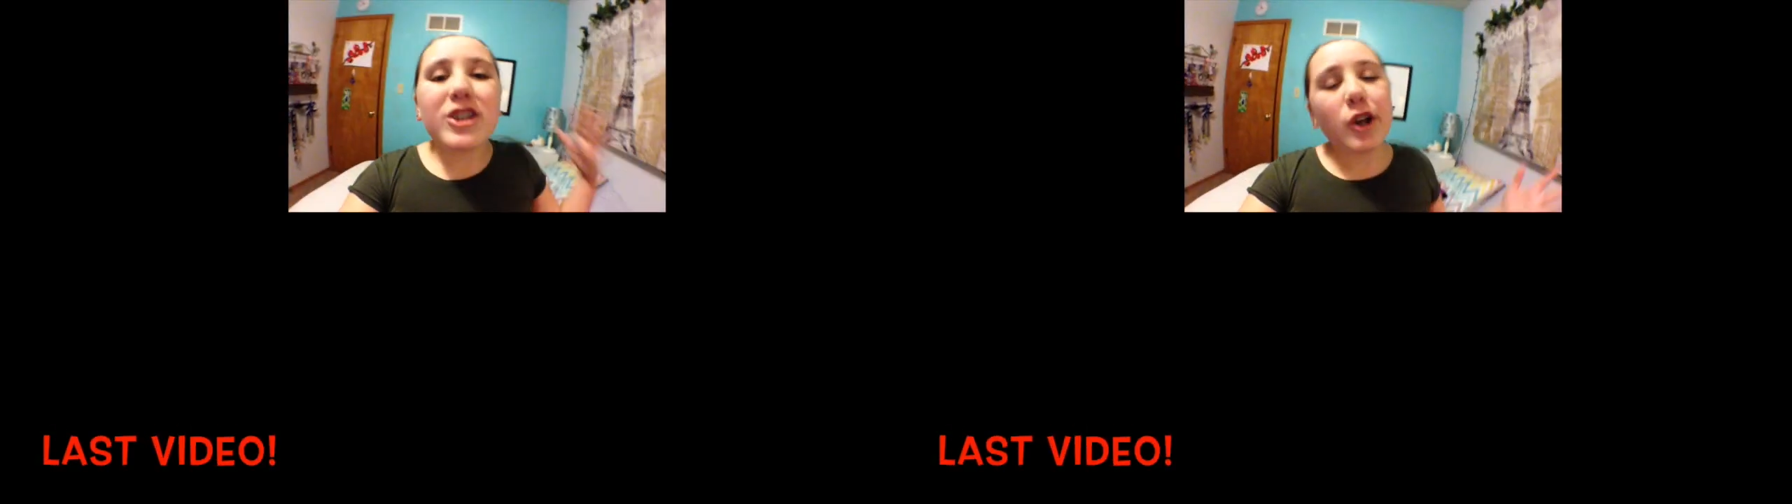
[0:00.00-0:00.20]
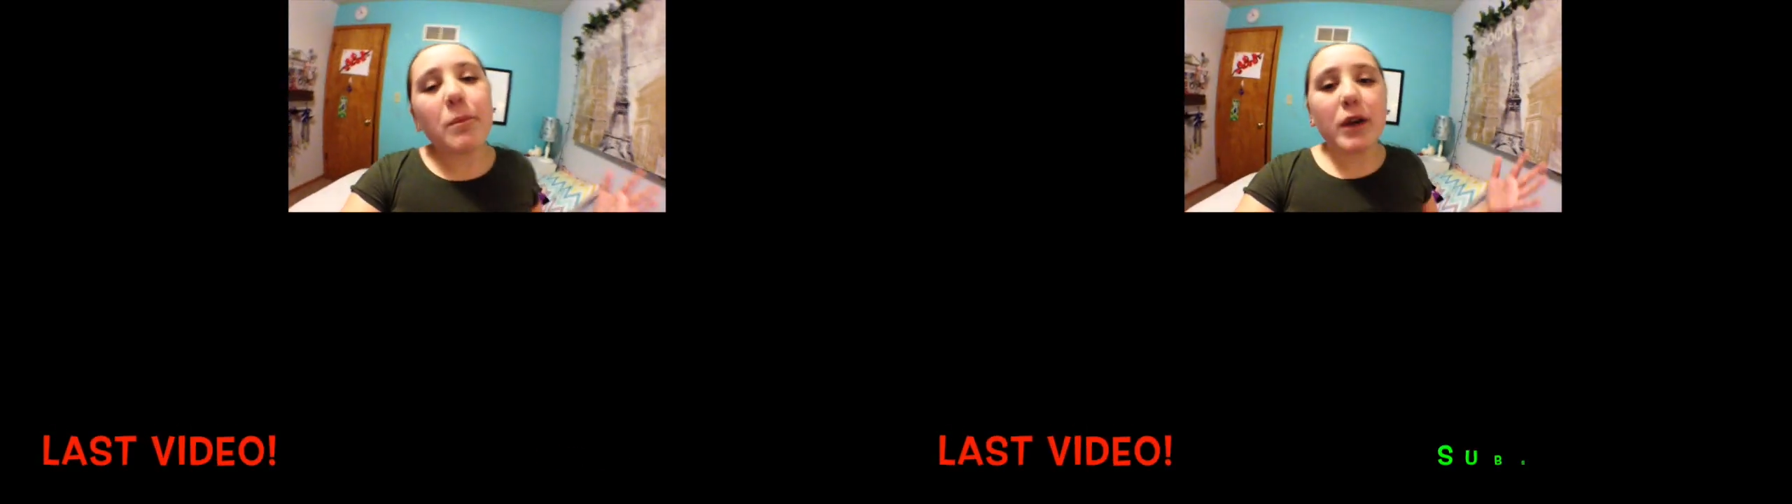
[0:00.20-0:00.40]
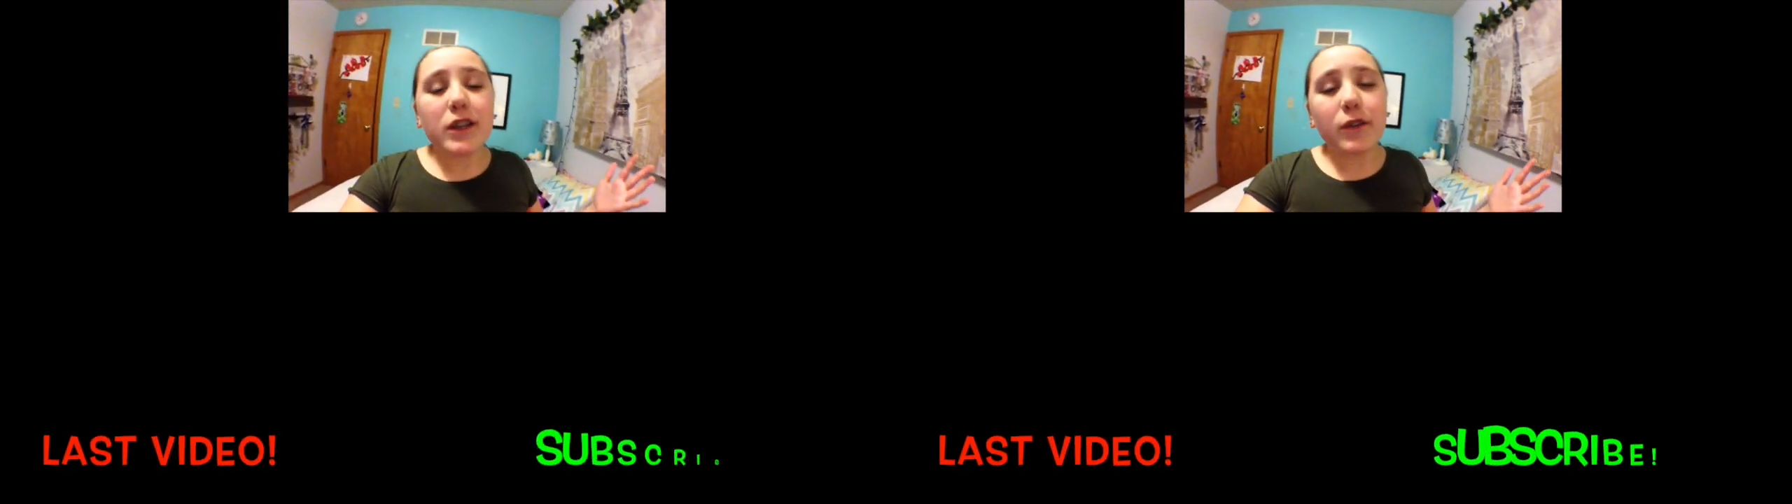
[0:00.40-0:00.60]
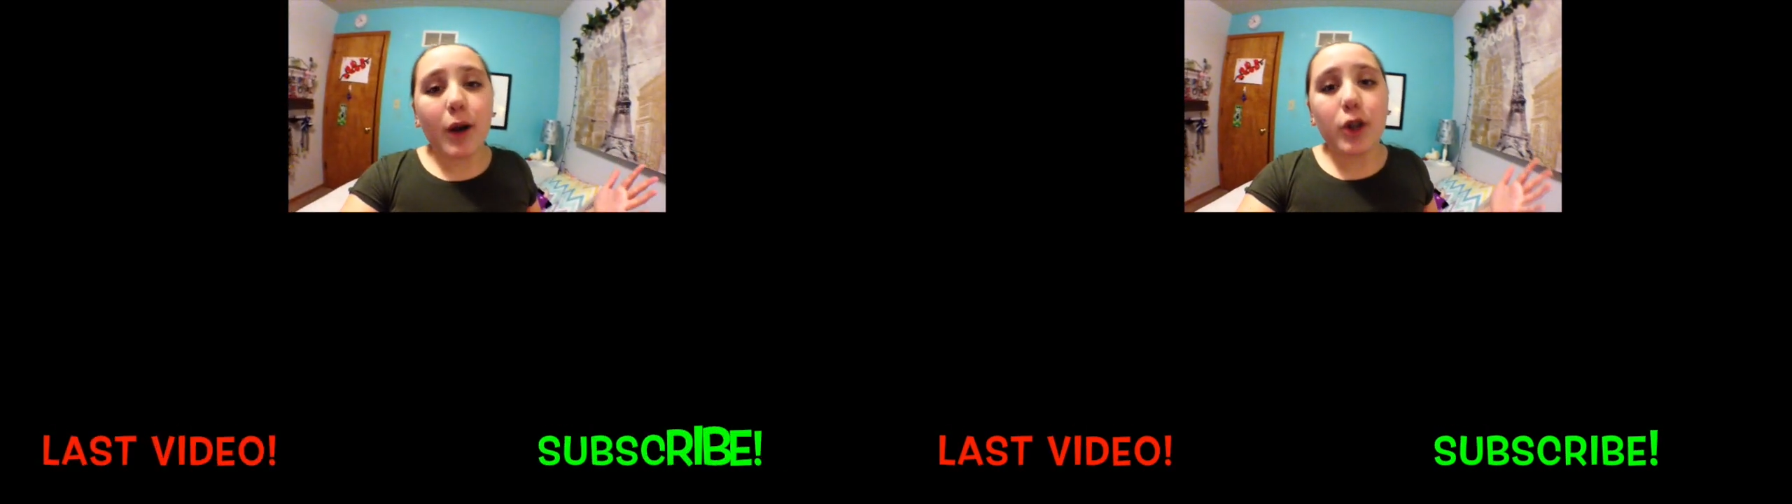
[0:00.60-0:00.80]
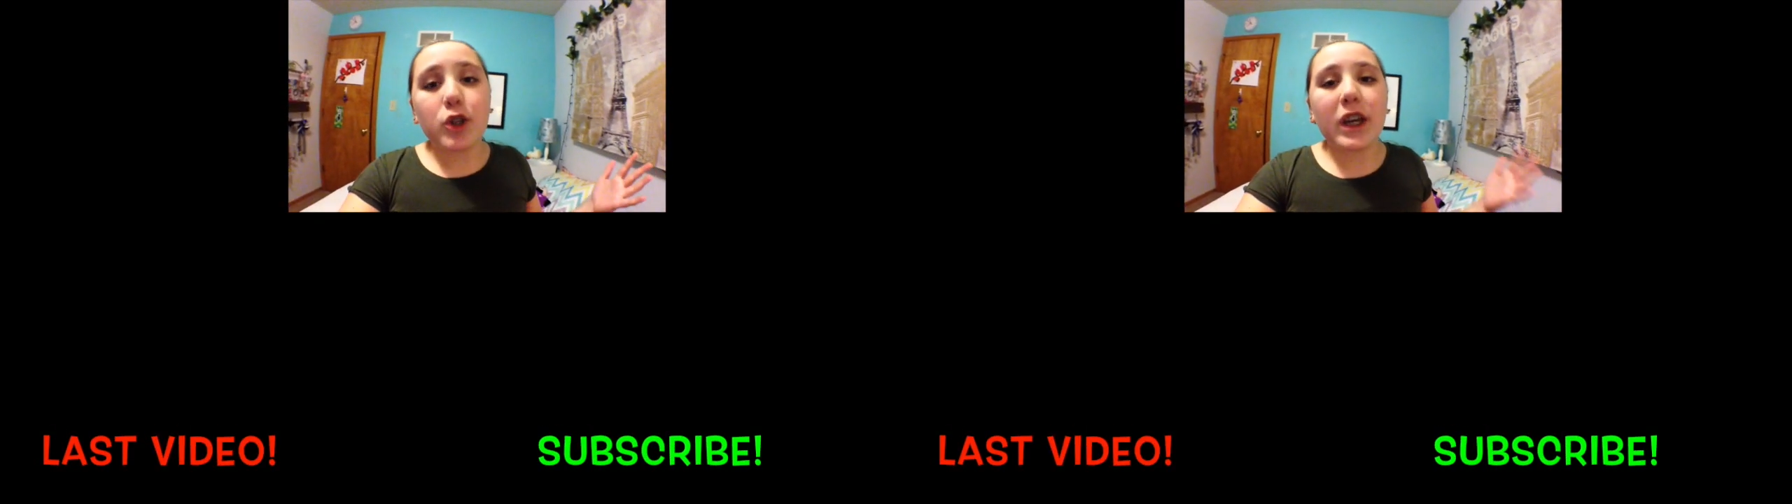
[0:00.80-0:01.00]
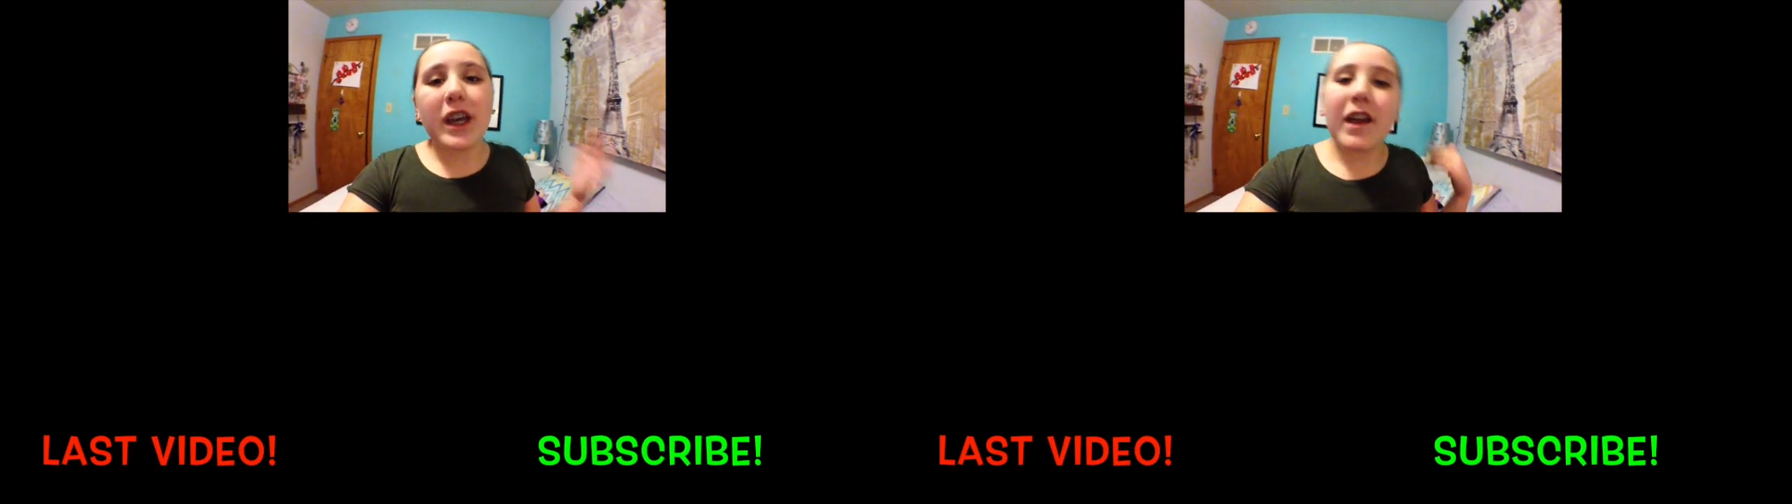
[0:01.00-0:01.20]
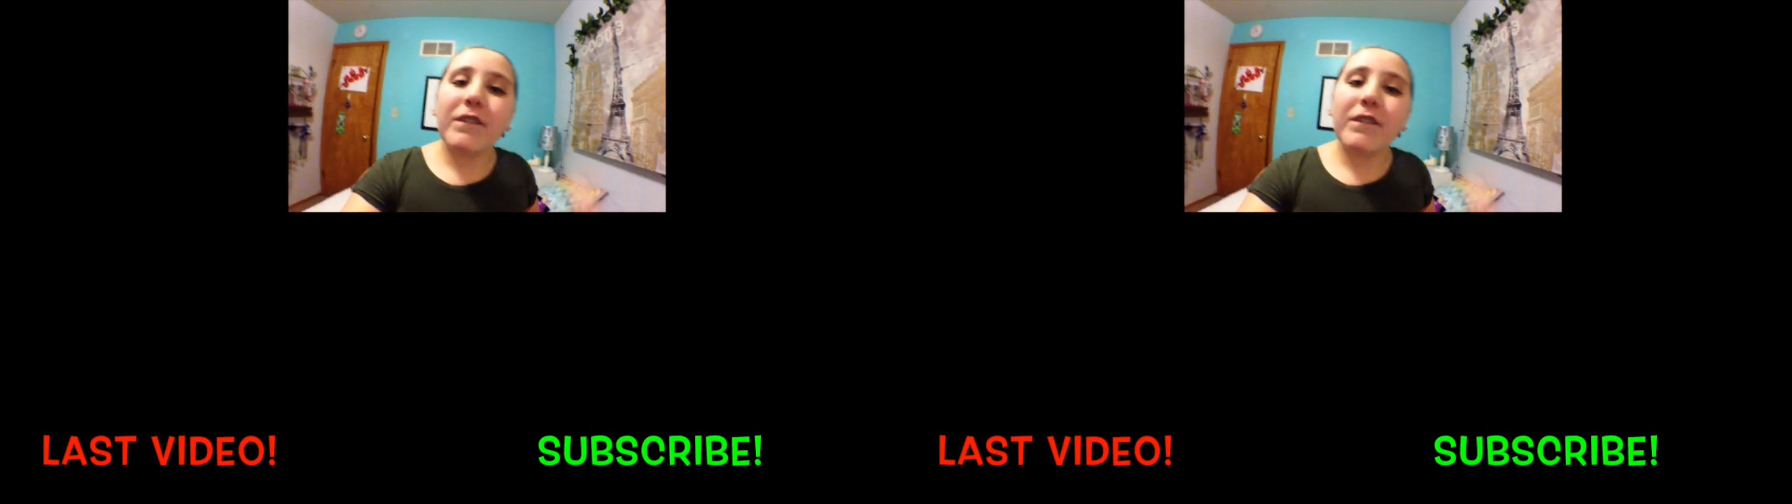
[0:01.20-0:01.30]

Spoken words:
so much for watching.